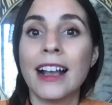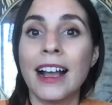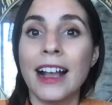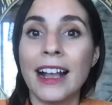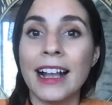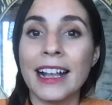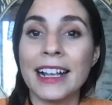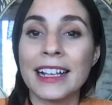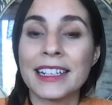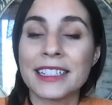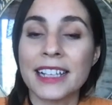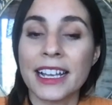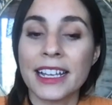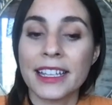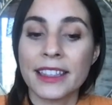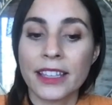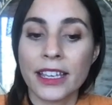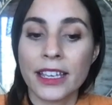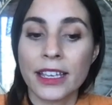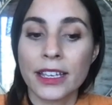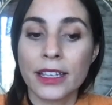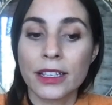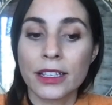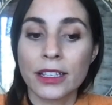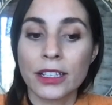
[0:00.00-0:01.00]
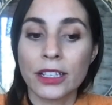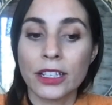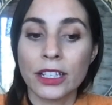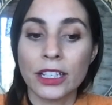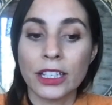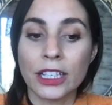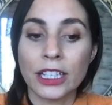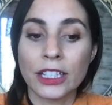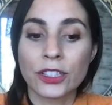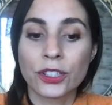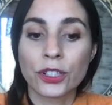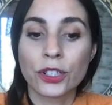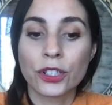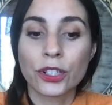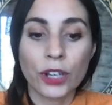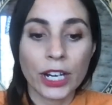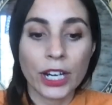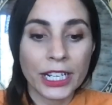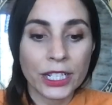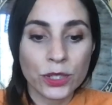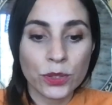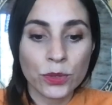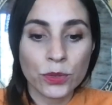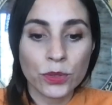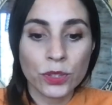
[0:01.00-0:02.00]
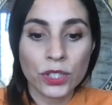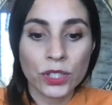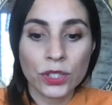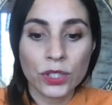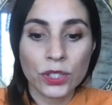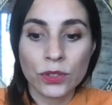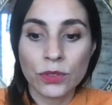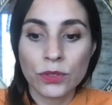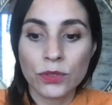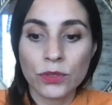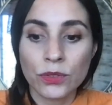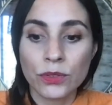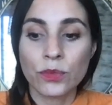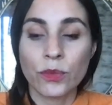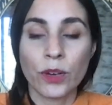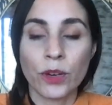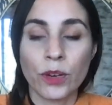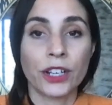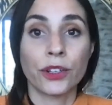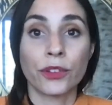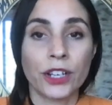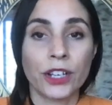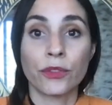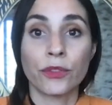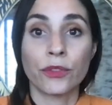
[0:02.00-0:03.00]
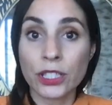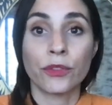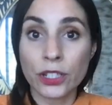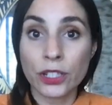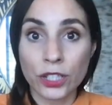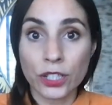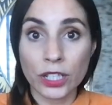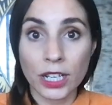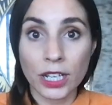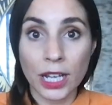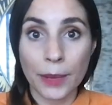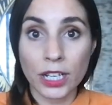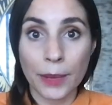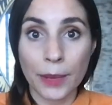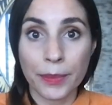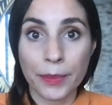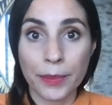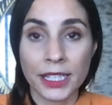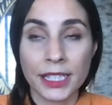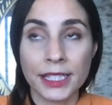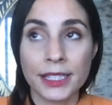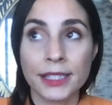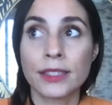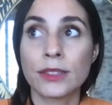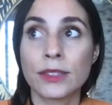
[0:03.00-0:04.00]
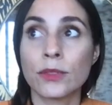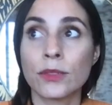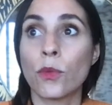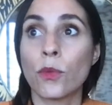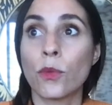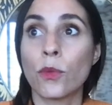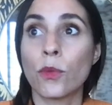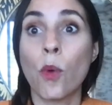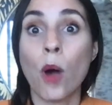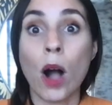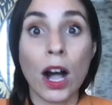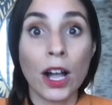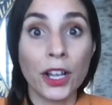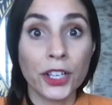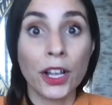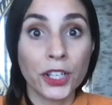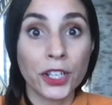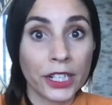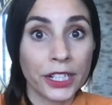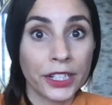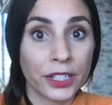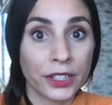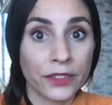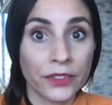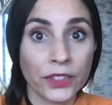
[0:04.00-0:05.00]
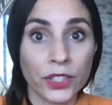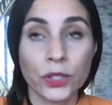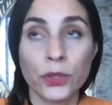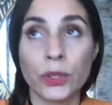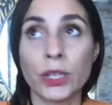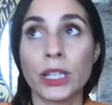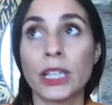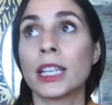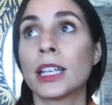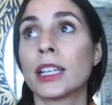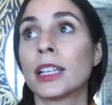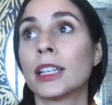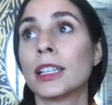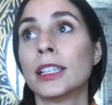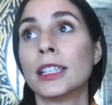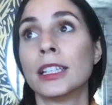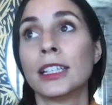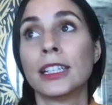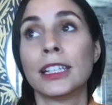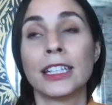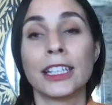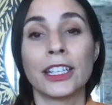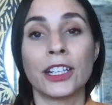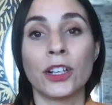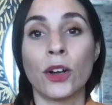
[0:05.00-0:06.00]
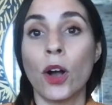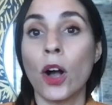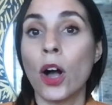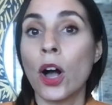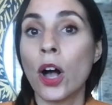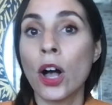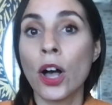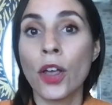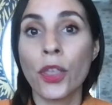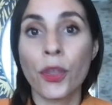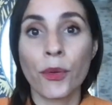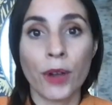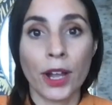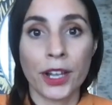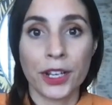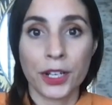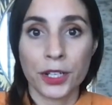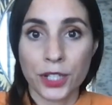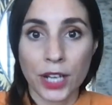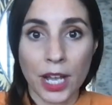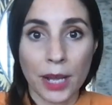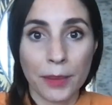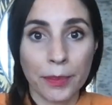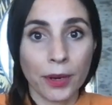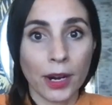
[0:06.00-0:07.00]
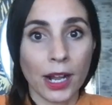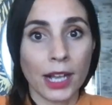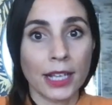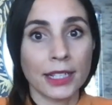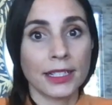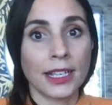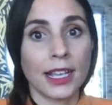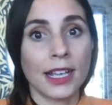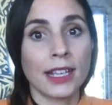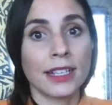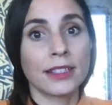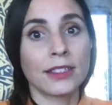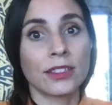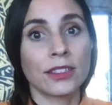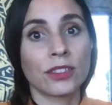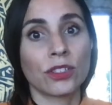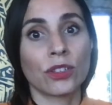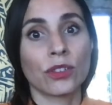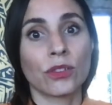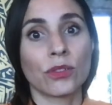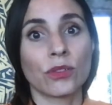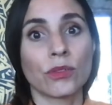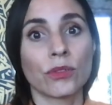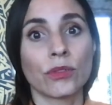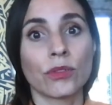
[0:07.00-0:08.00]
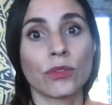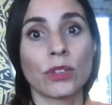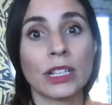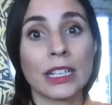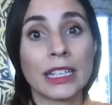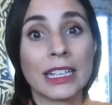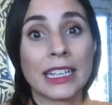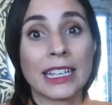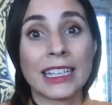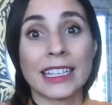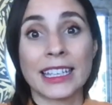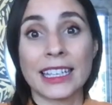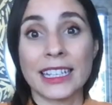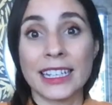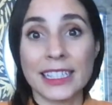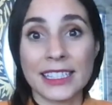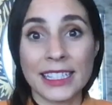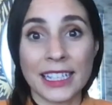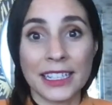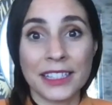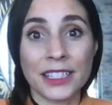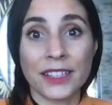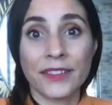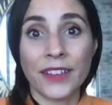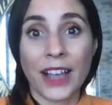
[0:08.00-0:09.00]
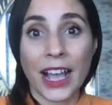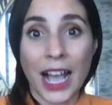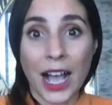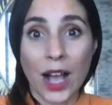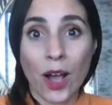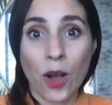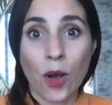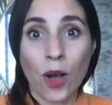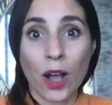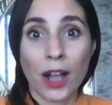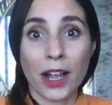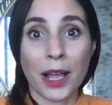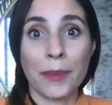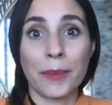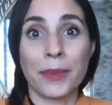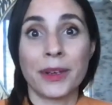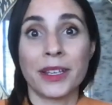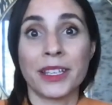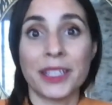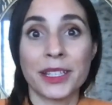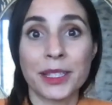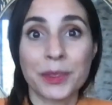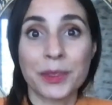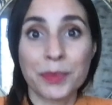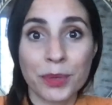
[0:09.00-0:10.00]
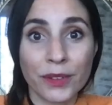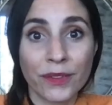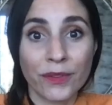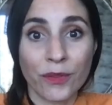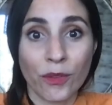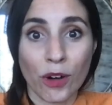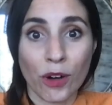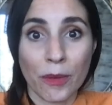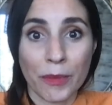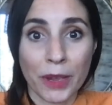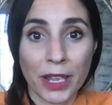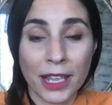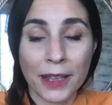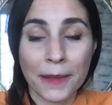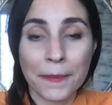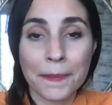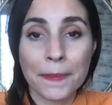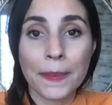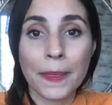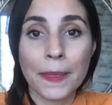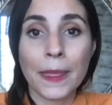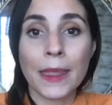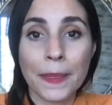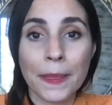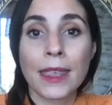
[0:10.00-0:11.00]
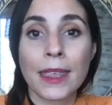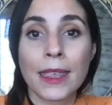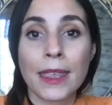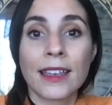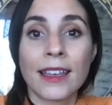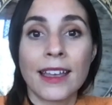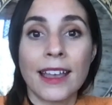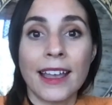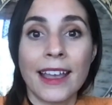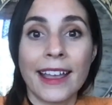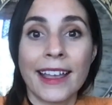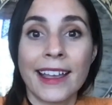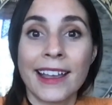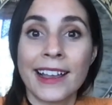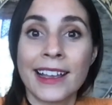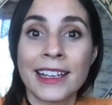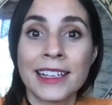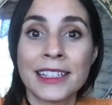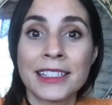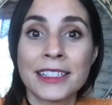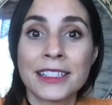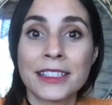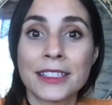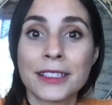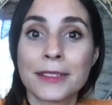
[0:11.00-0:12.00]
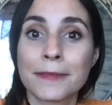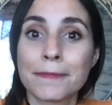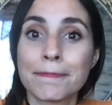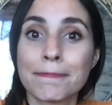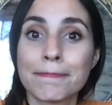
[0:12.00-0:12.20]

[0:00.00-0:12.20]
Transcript: and i think it's a great tool to use when you're researching companies while you're interviewing you know all throughout your job process to get a sense of how a company is performing and